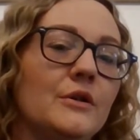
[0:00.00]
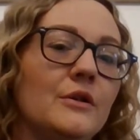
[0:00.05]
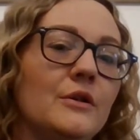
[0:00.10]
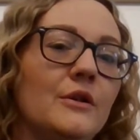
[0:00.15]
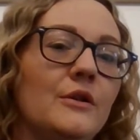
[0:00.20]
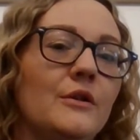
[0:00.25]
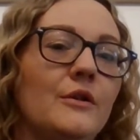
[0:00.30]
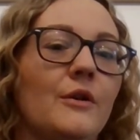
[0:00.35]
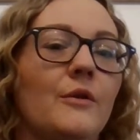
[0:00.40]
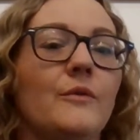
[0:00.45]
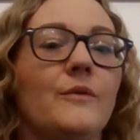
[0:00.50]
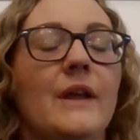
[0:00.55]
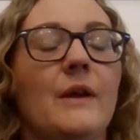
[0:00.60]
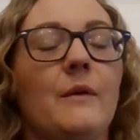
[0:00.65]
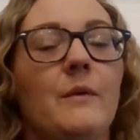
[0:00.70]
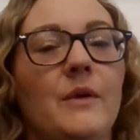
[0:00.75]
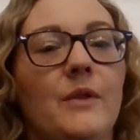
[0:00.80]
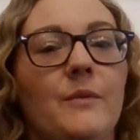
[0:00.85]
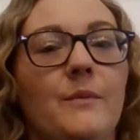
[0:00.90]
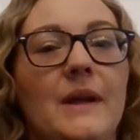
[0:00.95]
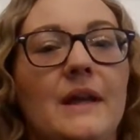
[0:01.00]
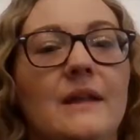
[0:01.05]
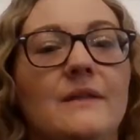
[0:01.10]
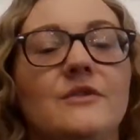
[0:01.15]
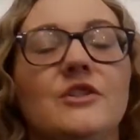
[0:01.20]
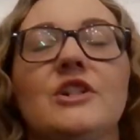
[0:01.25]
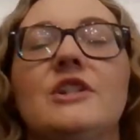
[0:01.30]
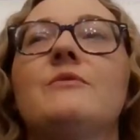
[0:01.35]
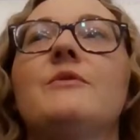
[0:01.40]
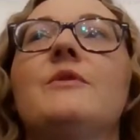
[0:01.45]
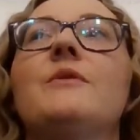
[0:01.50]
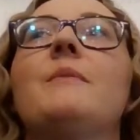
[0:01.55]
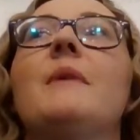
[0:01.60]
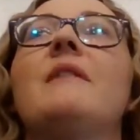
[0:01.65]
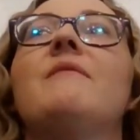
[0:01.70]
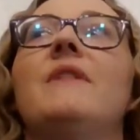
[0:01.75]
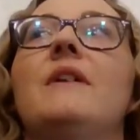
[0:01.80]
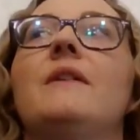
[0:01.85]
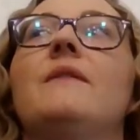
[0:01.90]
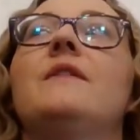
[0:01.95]
like with my
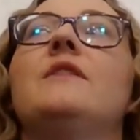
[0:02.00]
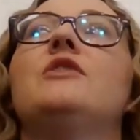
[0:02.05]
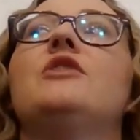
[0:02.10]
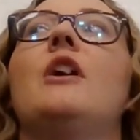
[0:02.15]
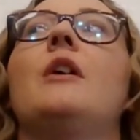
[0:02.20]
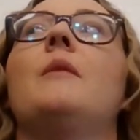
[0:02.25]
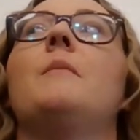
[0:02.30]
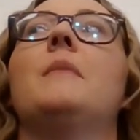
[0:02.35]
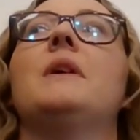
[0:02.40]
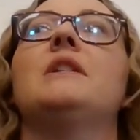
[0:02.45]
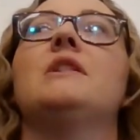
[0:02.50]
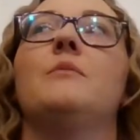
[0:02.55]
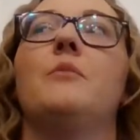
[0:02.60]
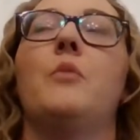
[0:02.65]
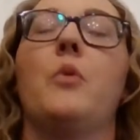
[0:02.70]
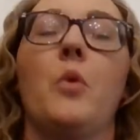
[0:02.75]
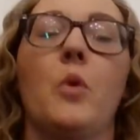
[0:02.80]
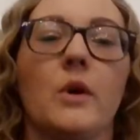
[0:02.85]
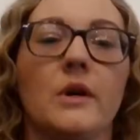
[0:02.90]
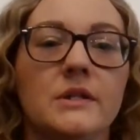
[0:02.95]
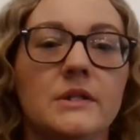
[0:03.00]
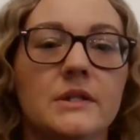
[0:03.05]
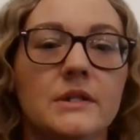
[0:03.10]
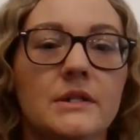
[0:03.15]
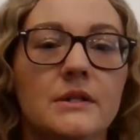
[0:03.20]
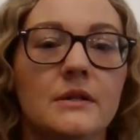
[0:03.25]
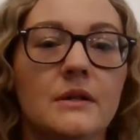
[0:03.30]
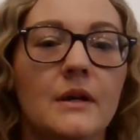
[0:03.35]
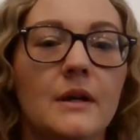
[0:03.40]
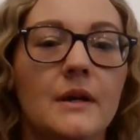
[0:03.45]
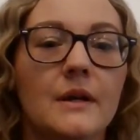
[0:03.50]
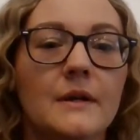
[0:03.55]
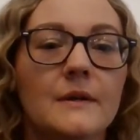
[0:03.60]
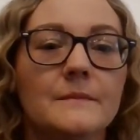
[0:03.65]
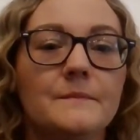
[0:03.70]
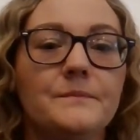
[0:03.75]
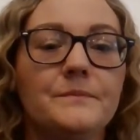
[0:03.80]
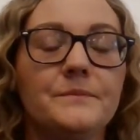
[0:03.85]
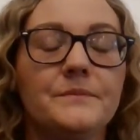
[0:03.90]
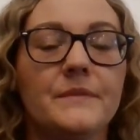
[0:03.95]
village and my support.
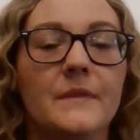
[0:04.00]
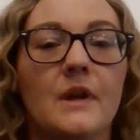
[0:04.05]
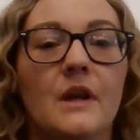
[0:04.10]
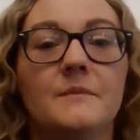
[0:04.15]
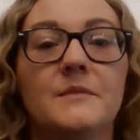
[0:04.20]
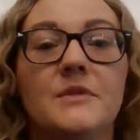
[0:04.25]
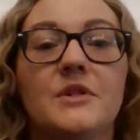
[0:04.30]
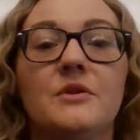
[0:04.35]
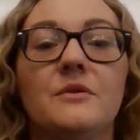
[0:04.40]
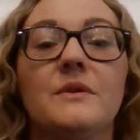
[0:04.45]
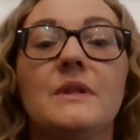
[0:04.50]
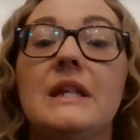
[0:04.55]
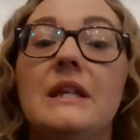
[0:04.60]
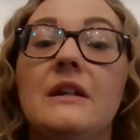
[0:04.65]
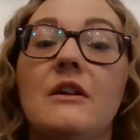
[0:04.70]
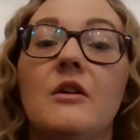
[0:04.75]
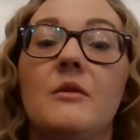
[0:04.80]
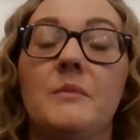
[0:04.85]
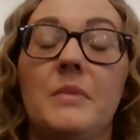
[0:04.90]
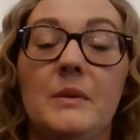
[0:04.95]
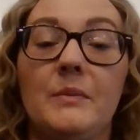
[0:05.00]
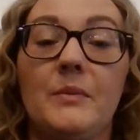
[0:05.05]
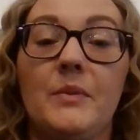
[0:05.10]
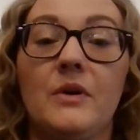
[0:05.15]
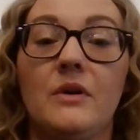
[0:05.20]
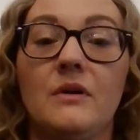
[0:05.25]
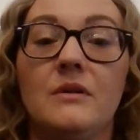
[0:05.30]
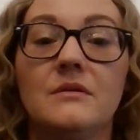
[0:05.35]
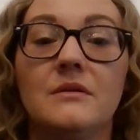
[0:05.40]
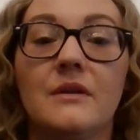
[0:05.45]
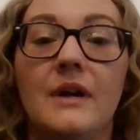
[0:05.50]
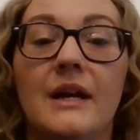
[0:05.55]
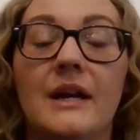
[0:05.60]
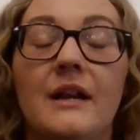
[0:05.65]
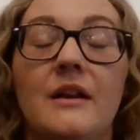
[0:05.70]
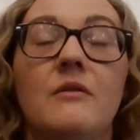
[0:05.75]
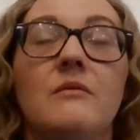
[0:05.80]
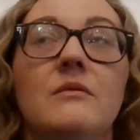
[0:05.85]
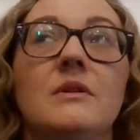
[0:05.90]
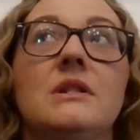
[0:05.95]
So lean on people. And I
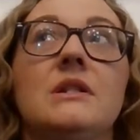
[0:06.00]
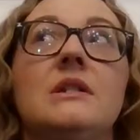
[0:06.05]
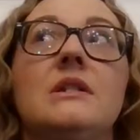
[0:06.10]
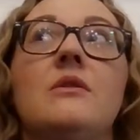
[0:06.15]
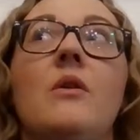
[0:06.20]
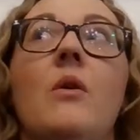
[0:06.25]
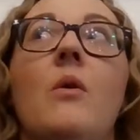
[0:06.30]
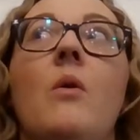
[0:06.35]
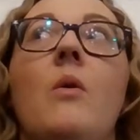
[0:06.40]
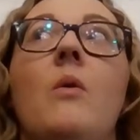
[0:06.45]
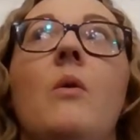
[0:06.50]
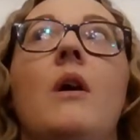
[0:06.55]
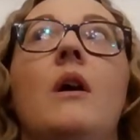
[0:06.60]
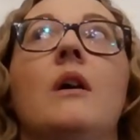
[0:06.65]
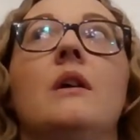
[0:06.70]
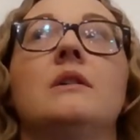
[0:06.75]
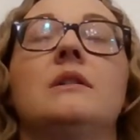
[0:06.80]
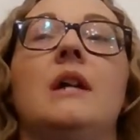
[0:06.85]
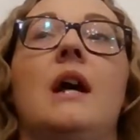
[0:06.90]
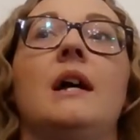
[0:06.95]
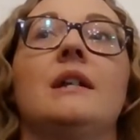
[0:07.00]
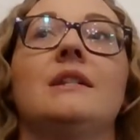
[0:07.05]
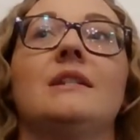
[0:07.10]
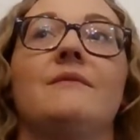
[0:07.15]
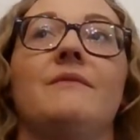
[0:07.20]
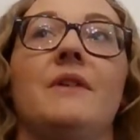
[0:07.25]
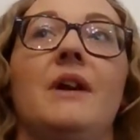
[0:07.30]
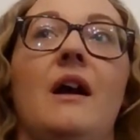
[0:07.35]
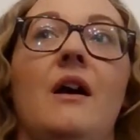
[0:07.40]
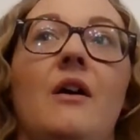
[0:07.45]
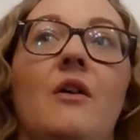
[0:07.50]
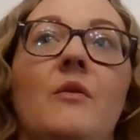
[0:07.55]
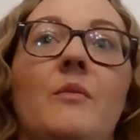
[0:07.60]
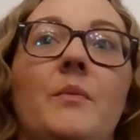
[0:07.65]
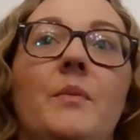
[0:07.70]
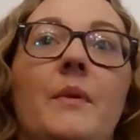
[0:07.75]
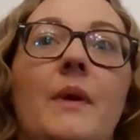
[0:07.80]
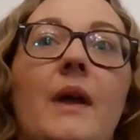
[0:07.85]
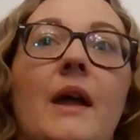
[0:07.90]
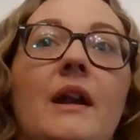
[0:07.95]
know it's so hard to ask for
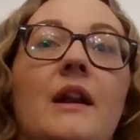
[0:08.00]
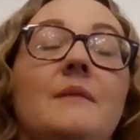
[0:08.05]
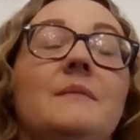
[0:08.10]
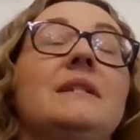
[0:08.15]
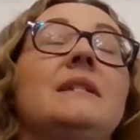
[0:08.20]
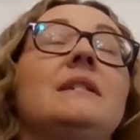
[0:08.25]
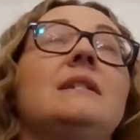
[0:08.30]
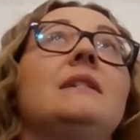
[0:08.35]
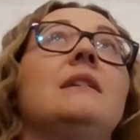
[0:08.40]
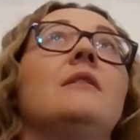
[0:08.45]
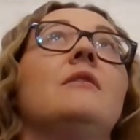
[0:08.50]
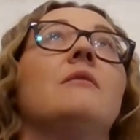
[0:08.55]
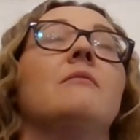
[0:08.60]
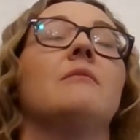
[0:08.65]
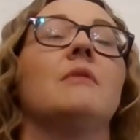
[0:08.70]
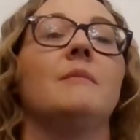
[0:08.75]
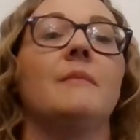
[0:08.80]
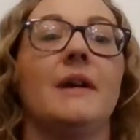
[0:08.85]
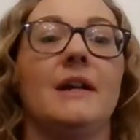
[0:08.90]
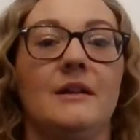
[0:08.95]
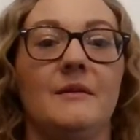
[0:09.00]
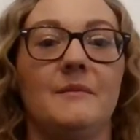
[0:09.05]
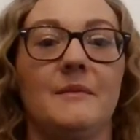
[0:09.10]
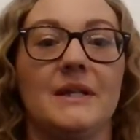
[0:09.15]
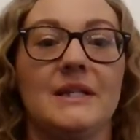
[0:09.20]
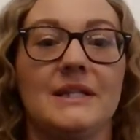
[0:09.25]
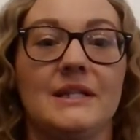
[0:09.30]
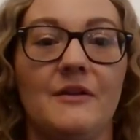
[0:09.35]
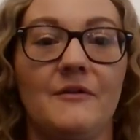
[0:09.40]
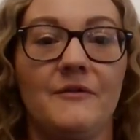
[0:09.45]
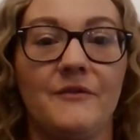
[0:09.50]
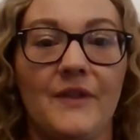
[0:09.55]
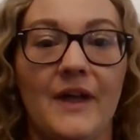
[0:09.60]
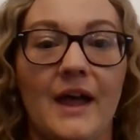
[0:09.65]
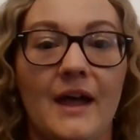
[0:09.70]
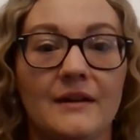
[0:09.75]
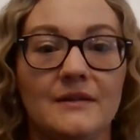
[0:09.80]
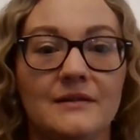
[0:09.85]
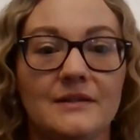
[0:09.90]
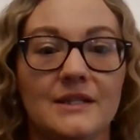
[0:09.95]
help, and I'm still reminding myself
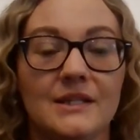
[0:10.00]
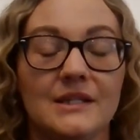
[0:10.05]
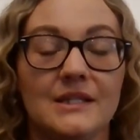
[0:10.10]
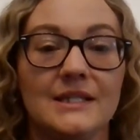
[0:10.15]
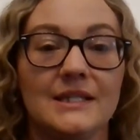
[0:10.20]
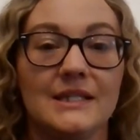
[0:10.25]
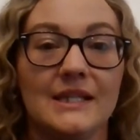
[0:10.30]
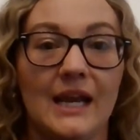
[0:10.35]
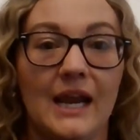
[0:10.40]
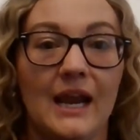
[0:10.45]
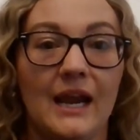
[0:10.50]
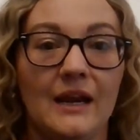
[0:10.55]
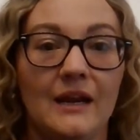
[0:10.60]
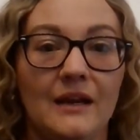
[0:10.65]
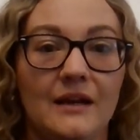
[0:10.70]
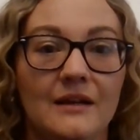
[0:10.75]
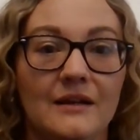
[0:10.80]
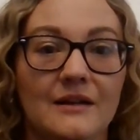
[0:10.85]
that to this day,